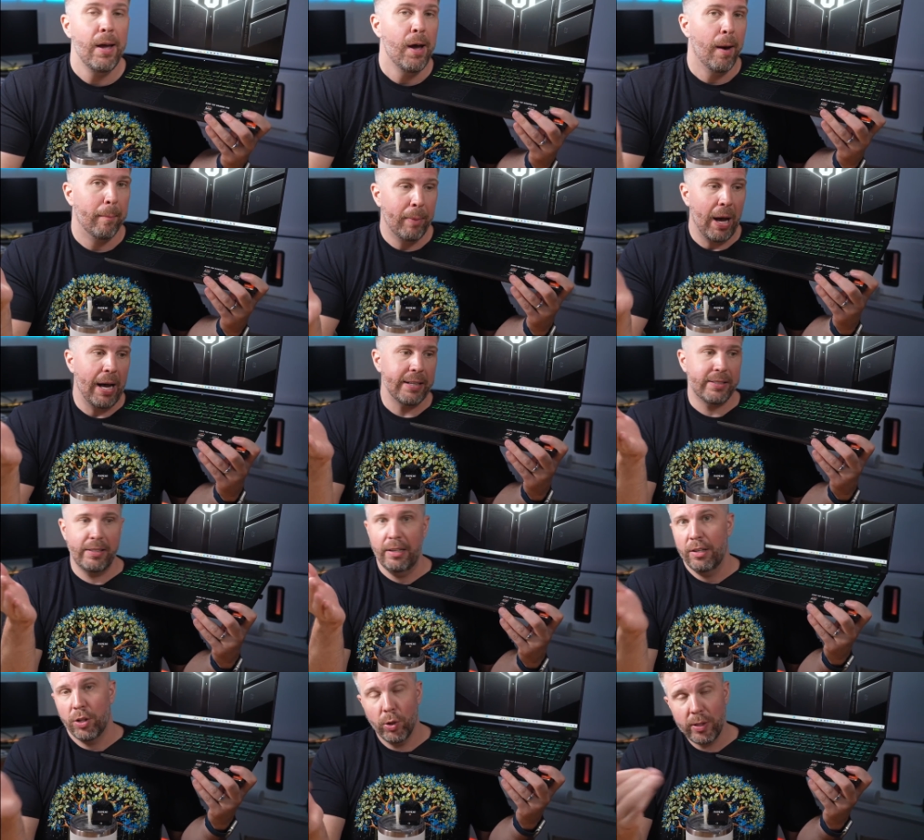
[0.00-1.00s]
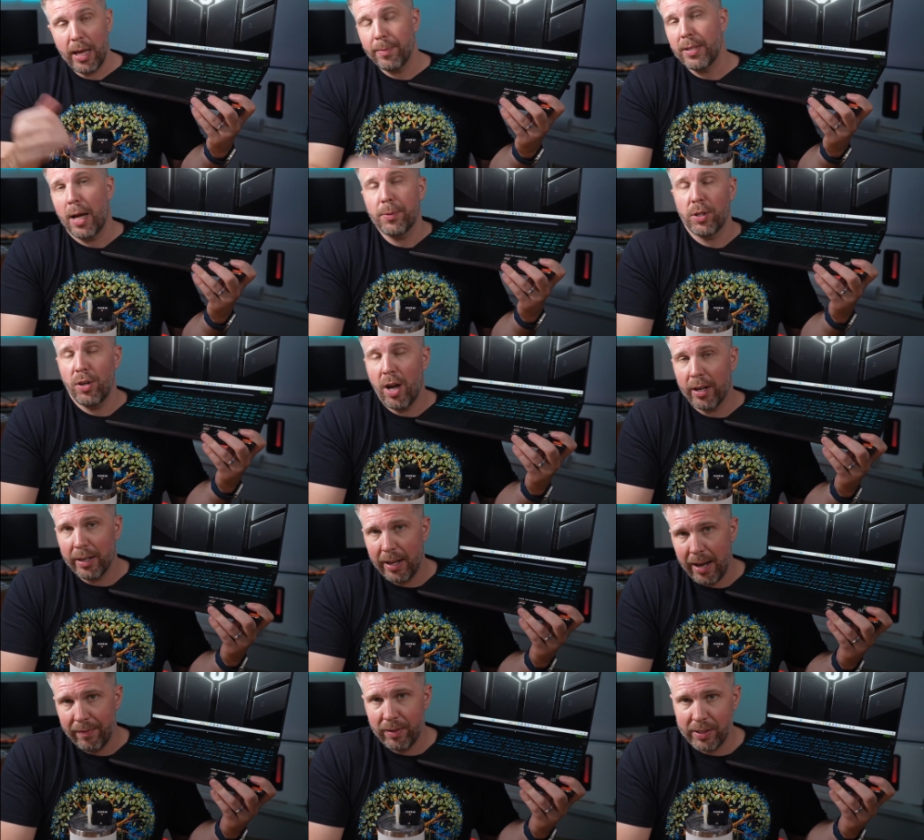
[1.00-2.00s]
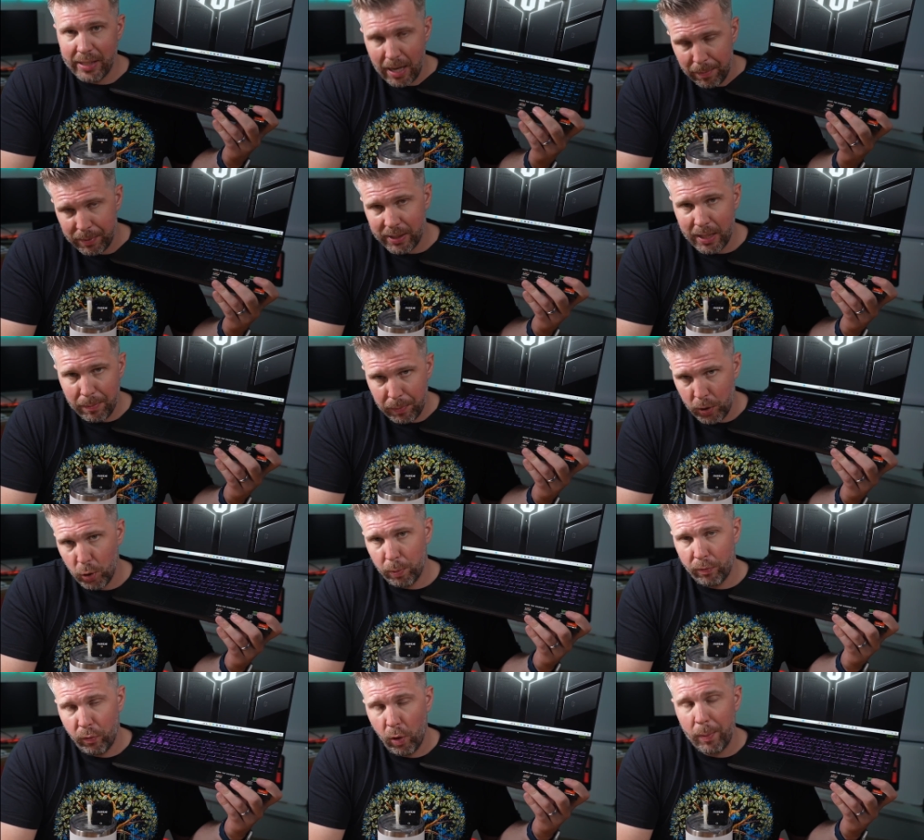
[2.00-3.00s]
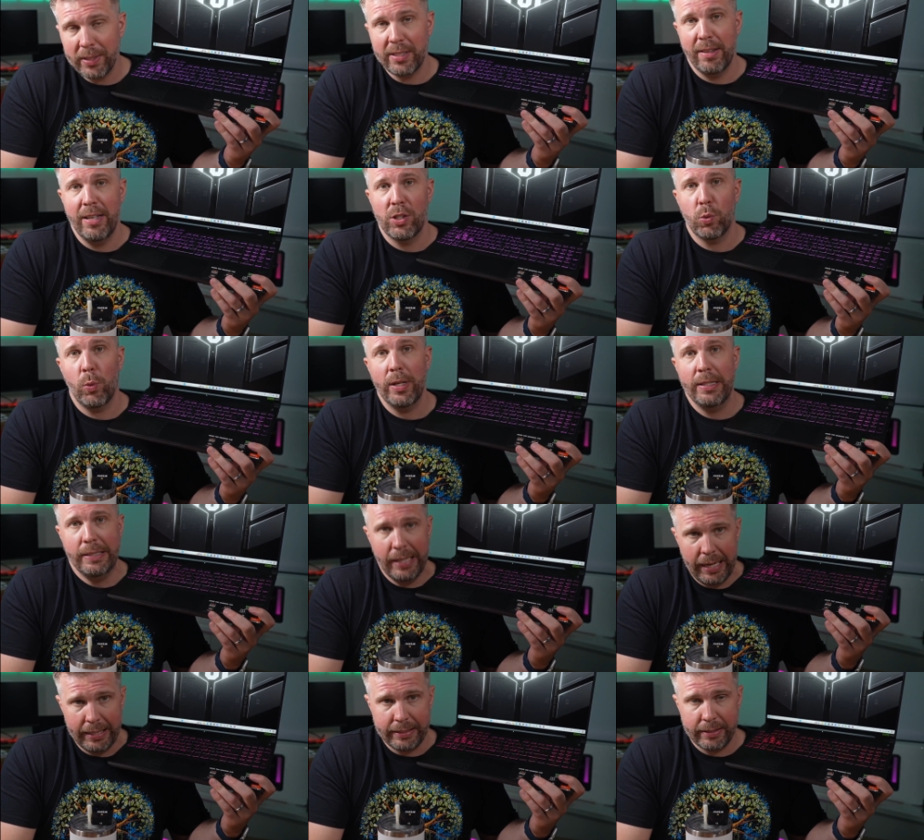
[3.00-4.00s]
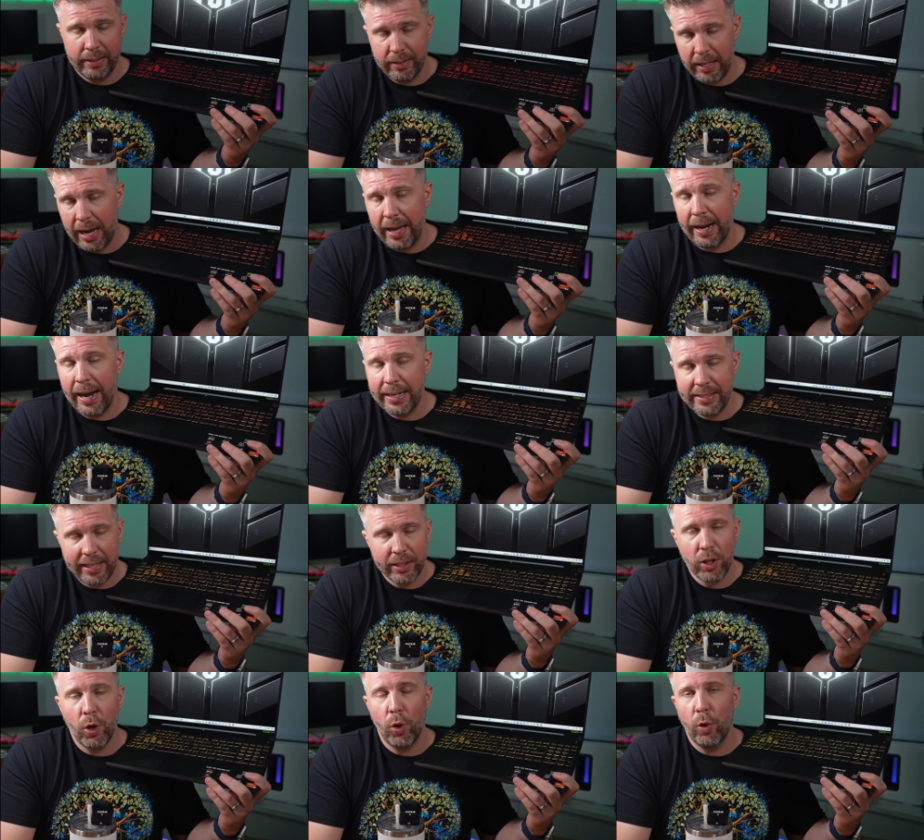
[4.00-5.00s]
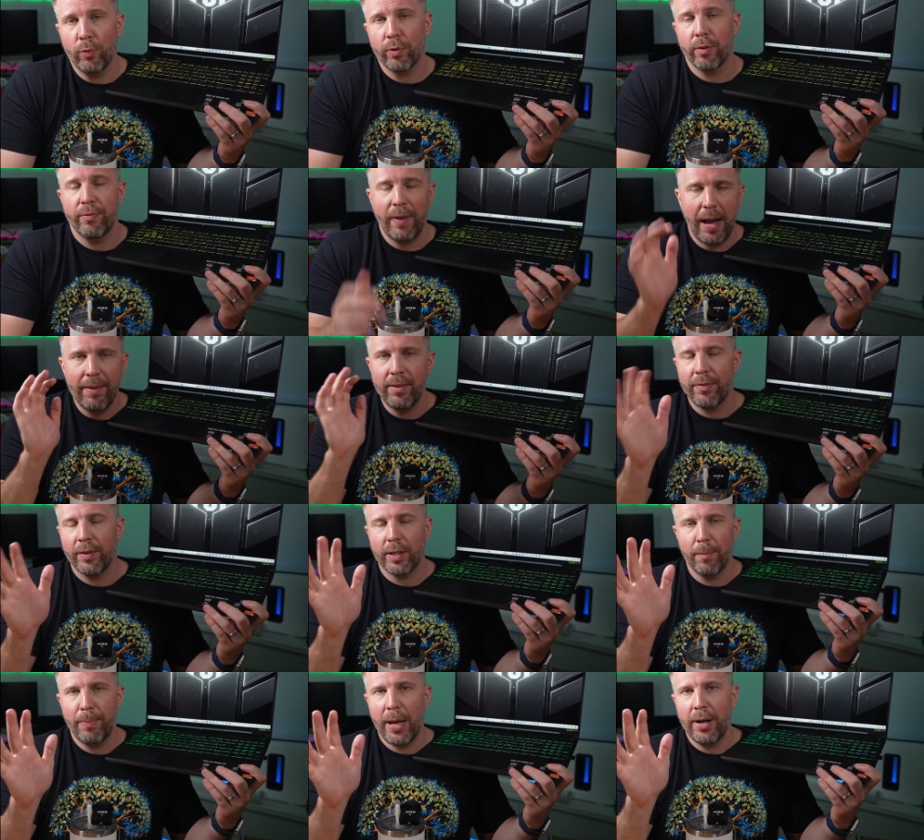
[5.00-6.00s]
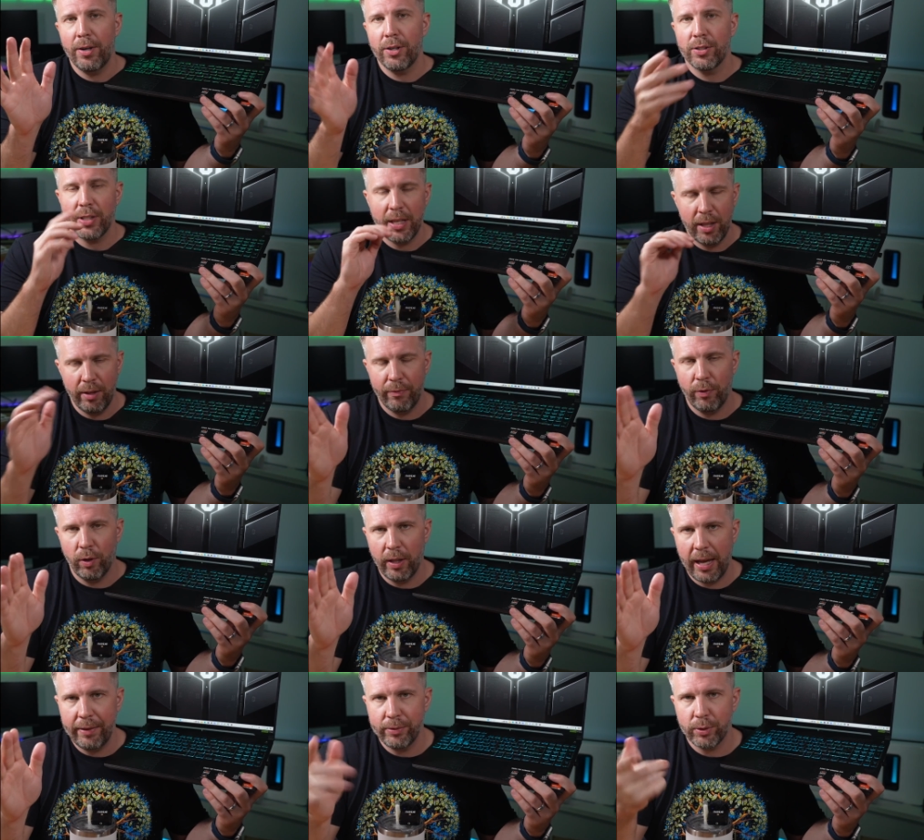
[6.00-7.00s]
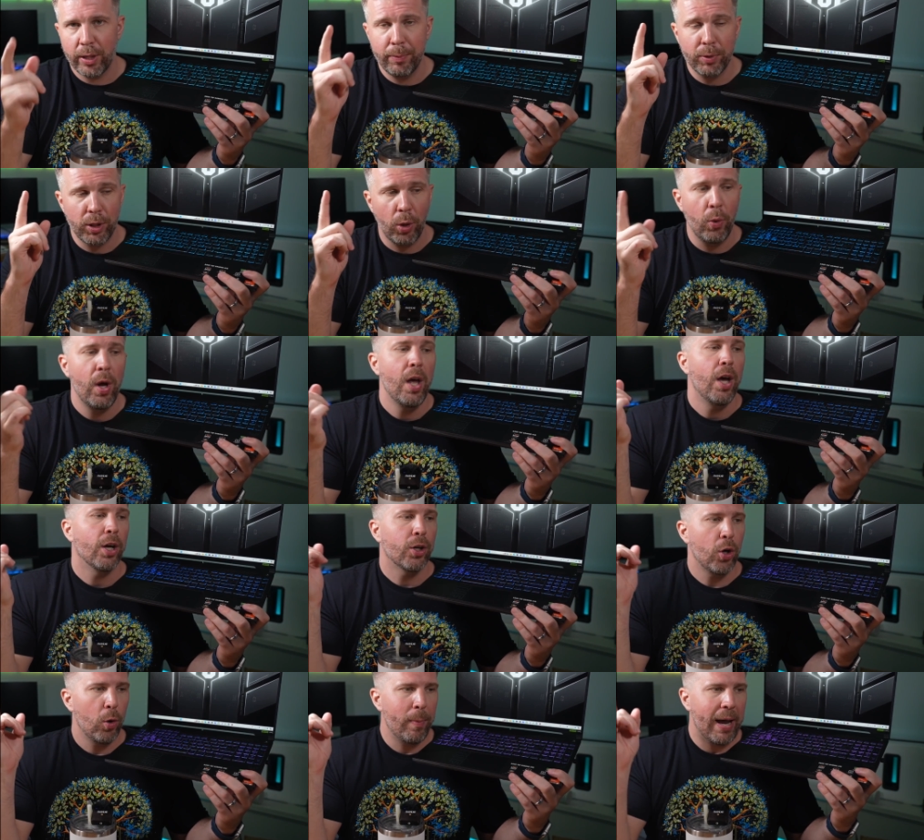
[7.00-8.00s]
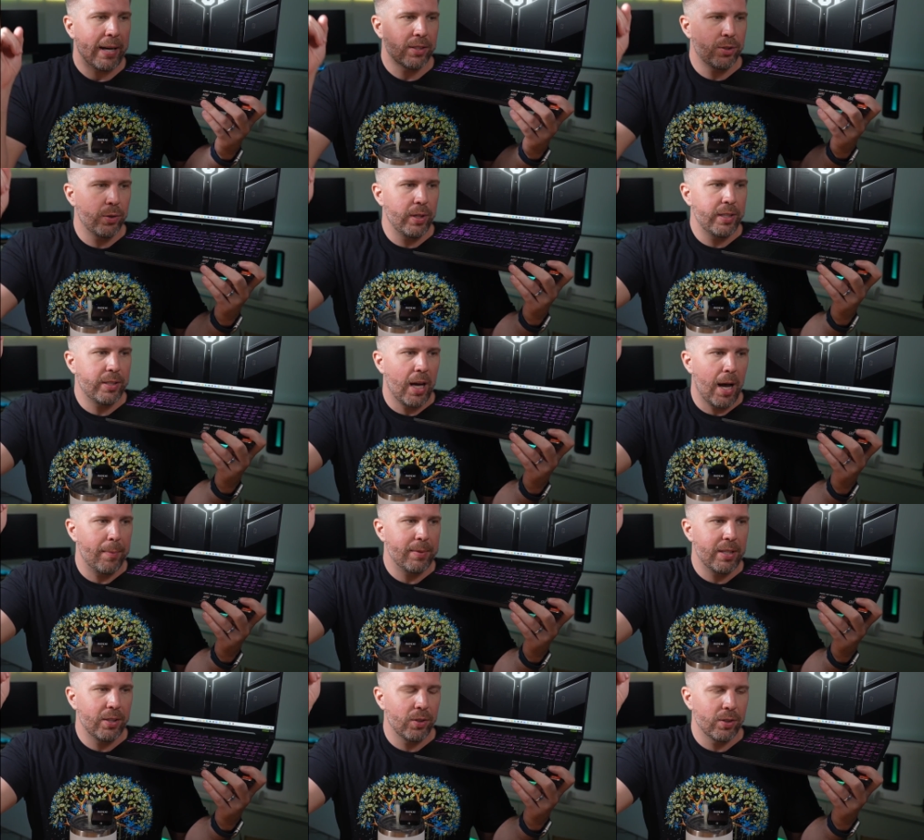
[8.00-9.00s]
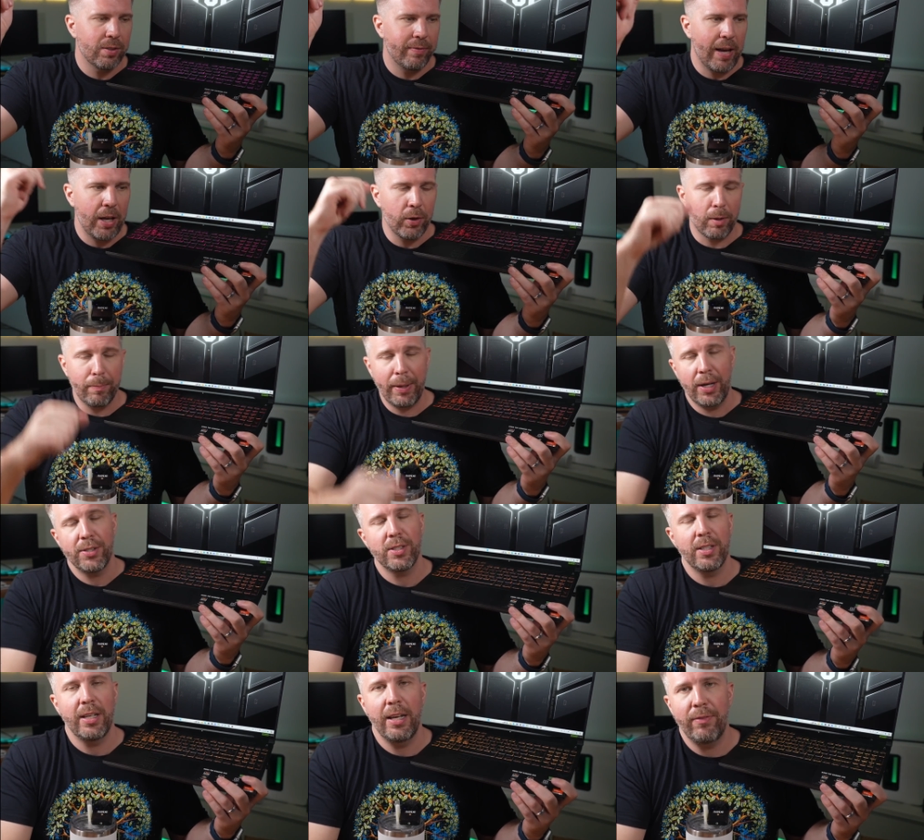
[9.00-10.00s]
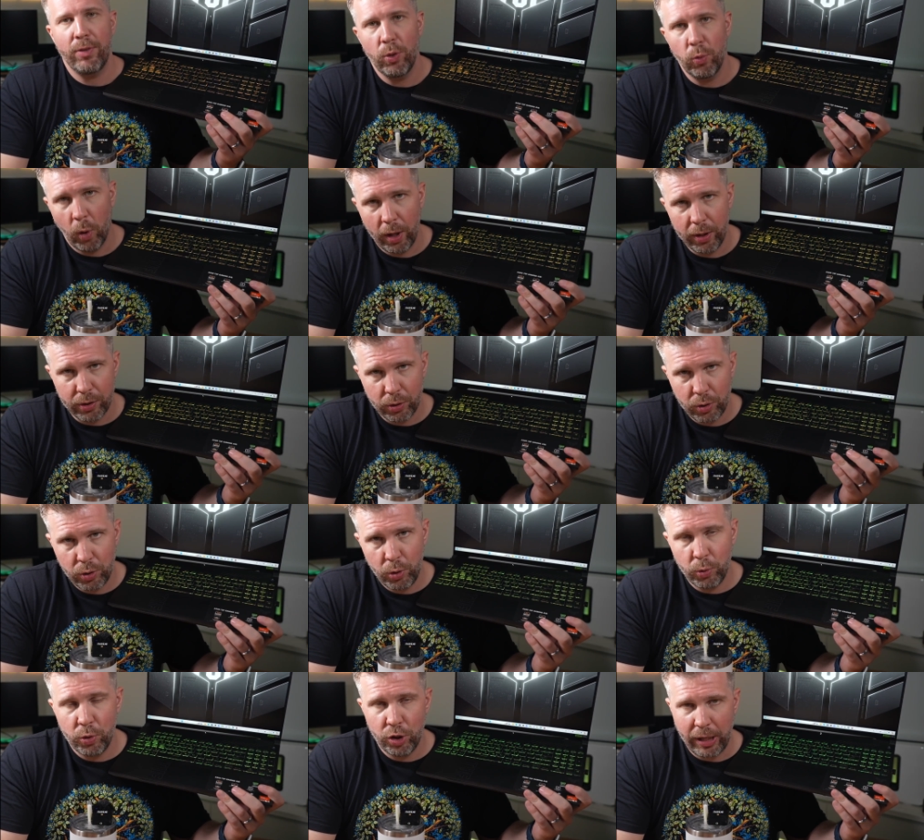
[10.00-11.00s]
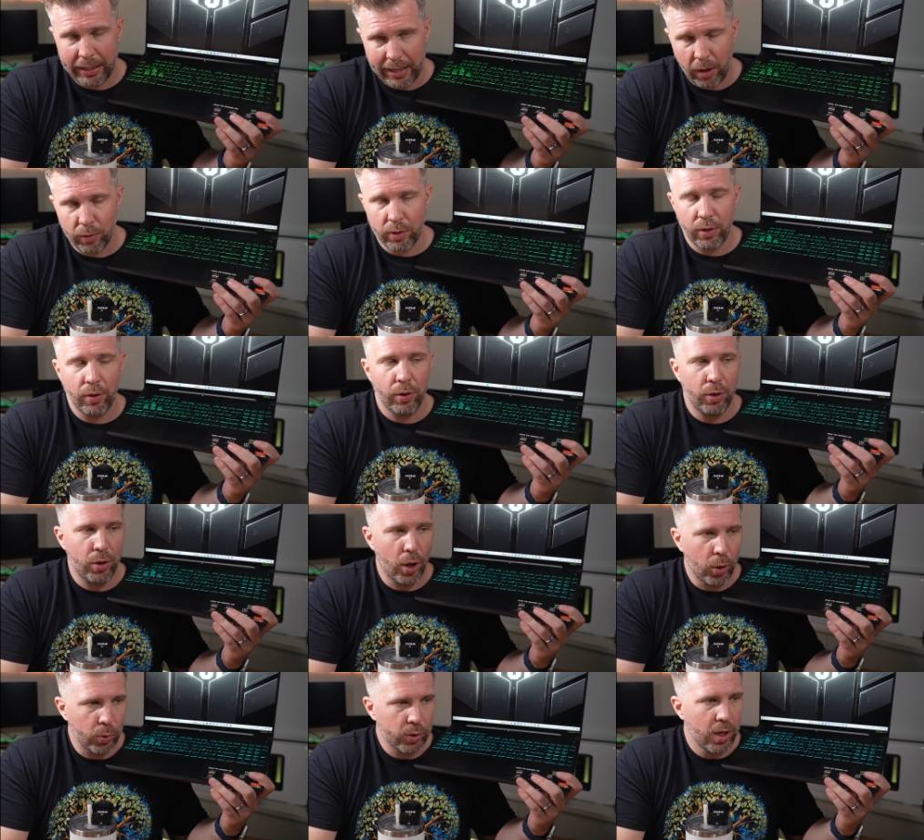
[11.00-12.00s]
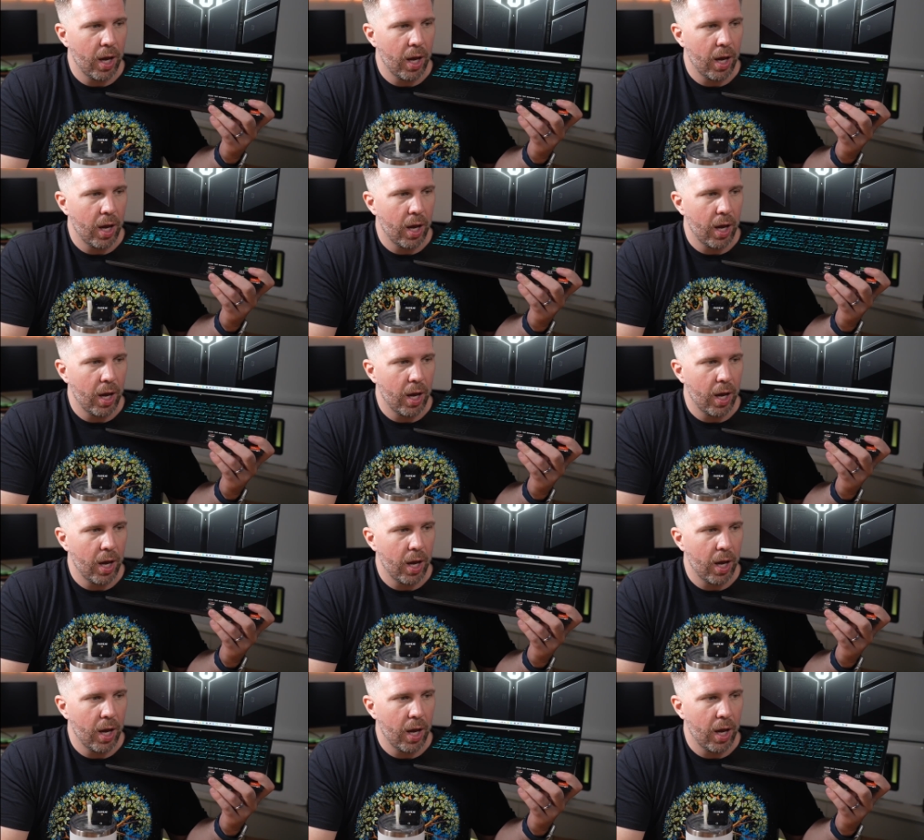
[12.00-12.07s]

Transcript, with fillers: But those laptops are not going to have the same CPU performance that this one does. And I did go over five different competitors in the full live stream. So go back to the top deals value comparison if you want to check out those